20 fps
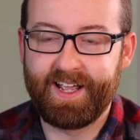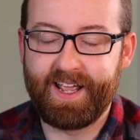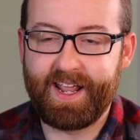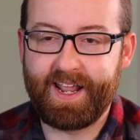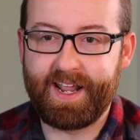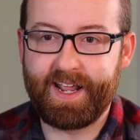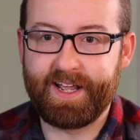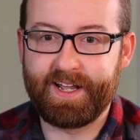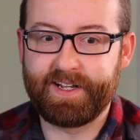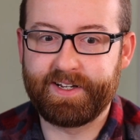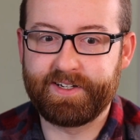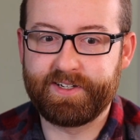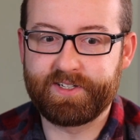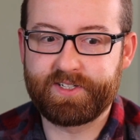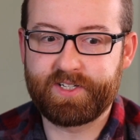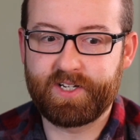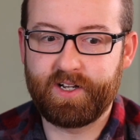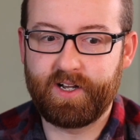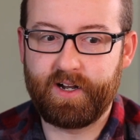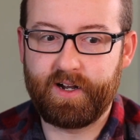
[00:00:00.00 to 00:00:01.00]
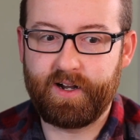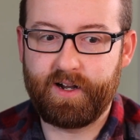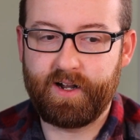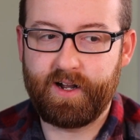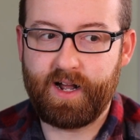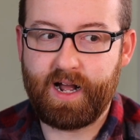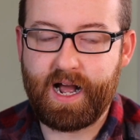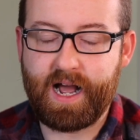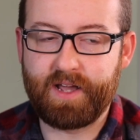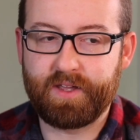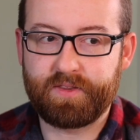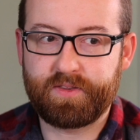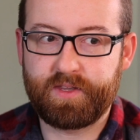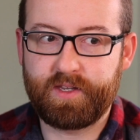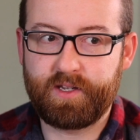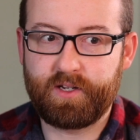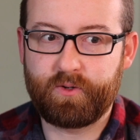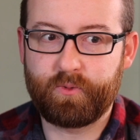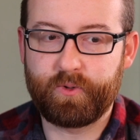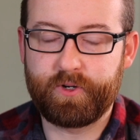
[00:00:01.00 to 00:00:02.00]
And I
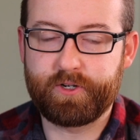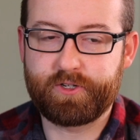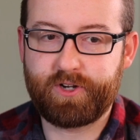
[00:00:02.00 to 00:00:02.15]
think when you're